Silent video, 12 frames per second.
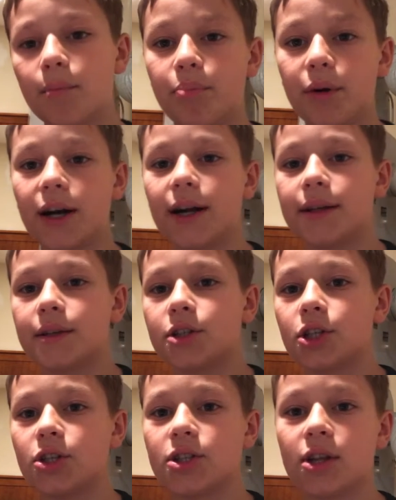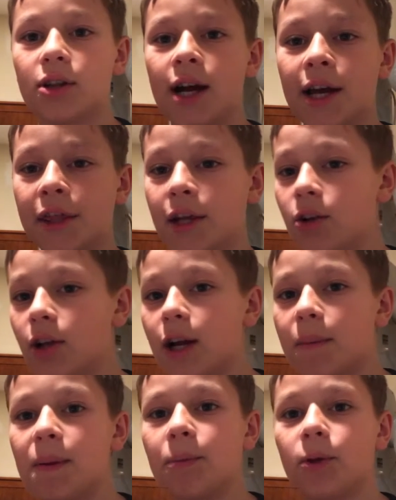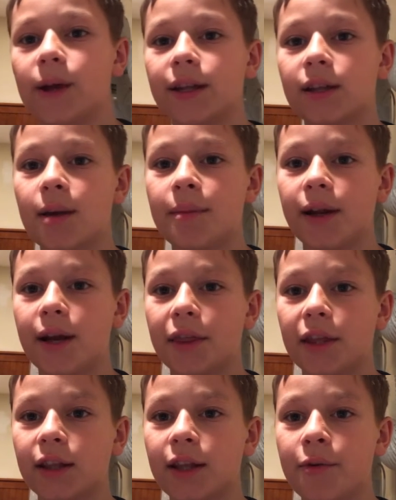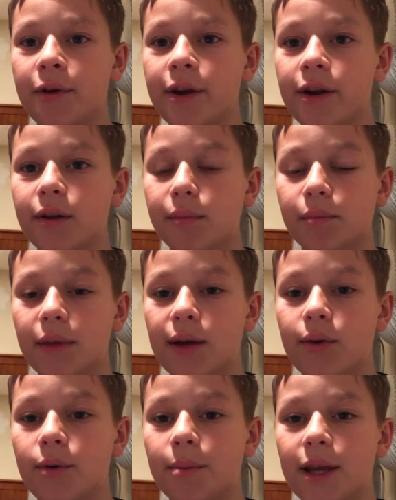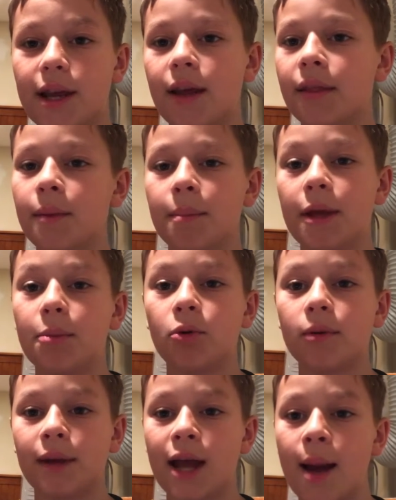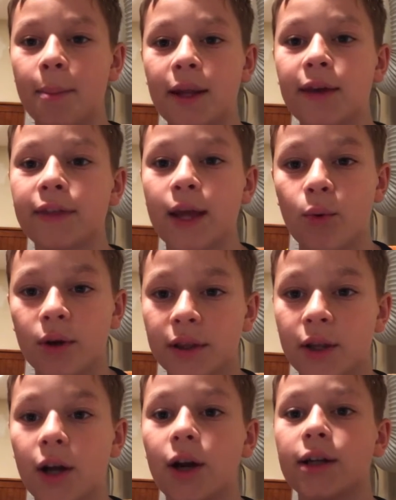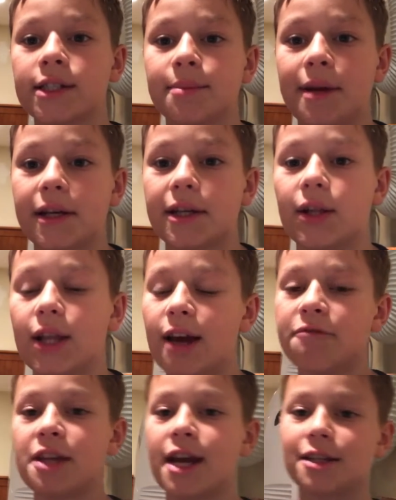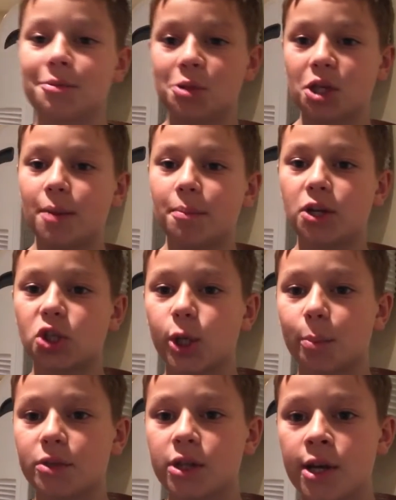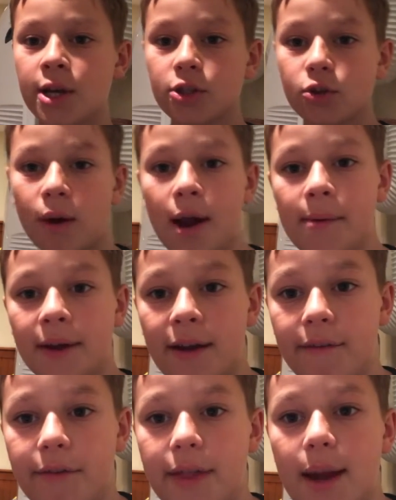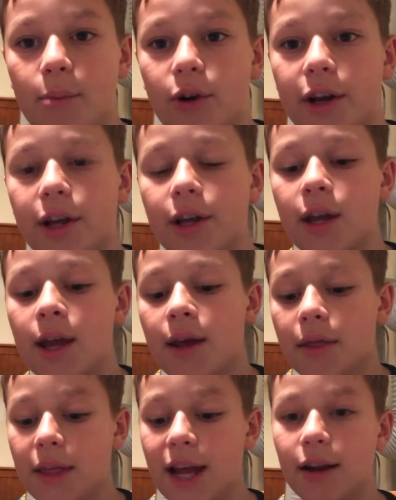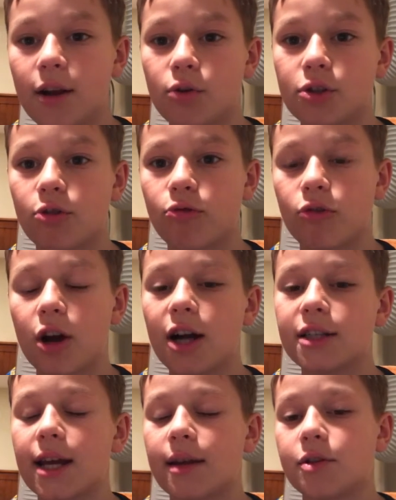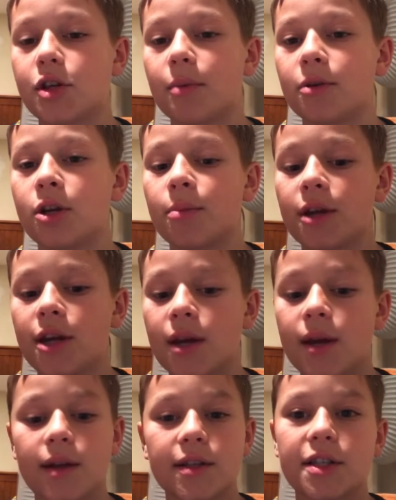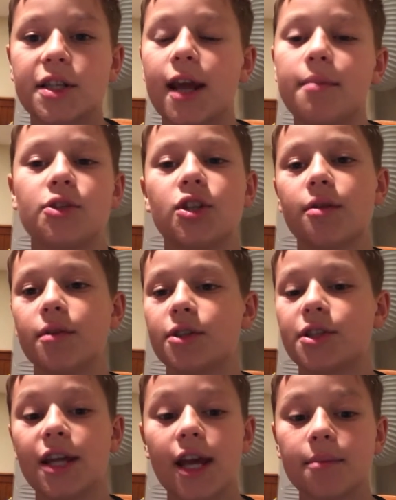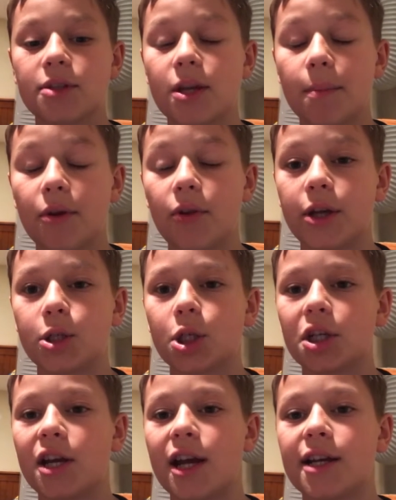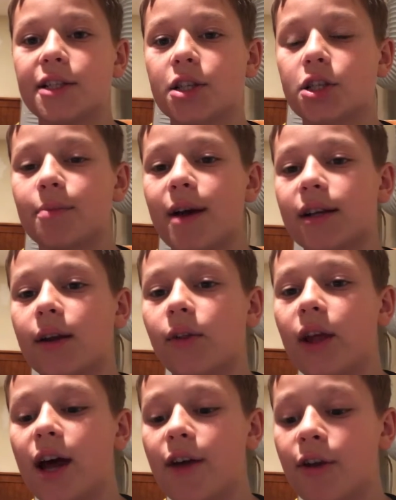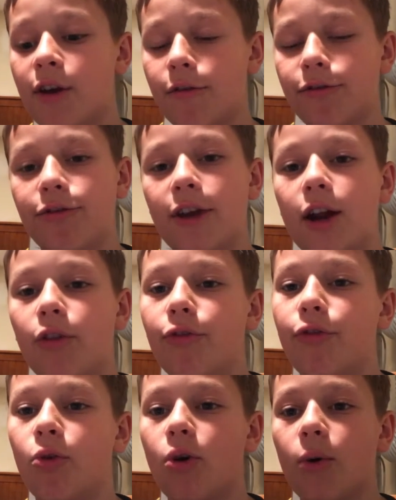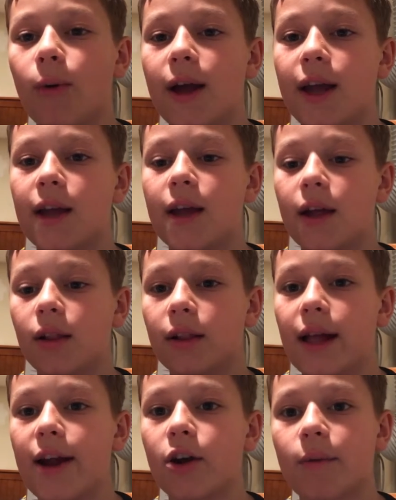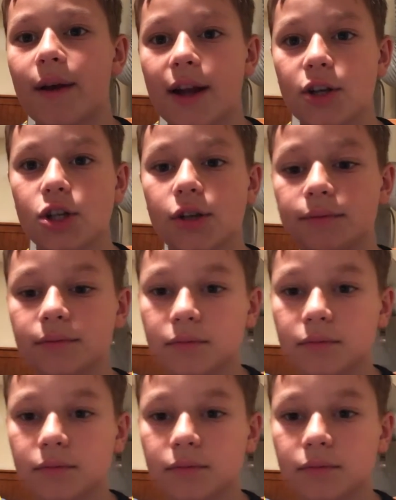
But I think a lot of people like them, and I think people would be happy if they won the SmackDown Live Tag Team Championships. So I would have them win it. Then goes the Raw Tag Team Championship. Same stipulation as the SmackDown Live Fatal 4-Way ladder match.